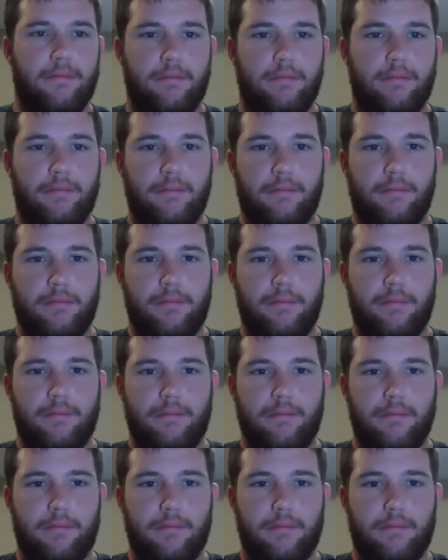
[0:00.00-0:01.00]

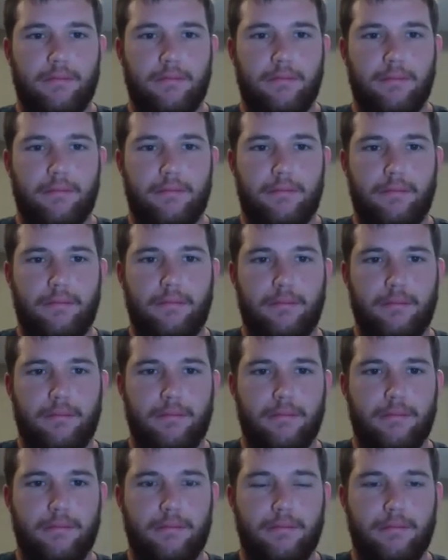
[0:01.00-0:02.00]

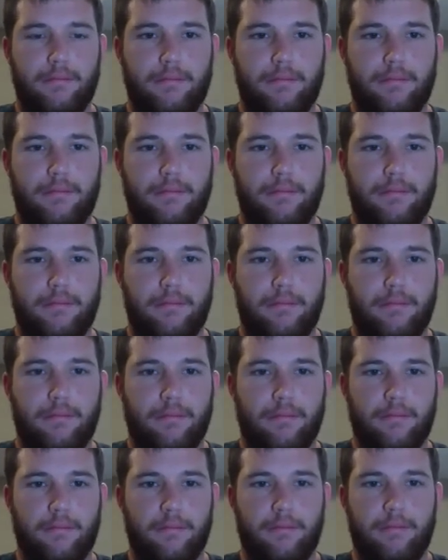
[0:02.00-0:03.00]

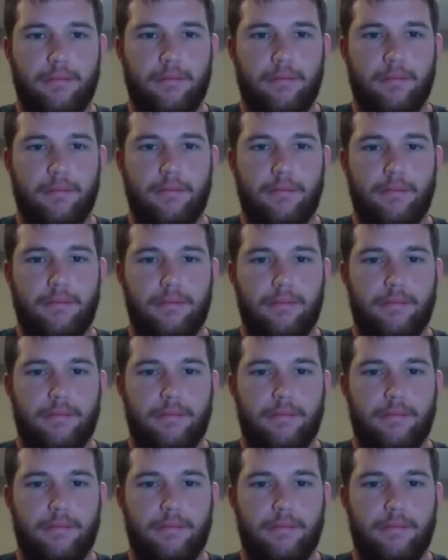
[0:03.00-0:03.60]
No words are spoken by the person on screen.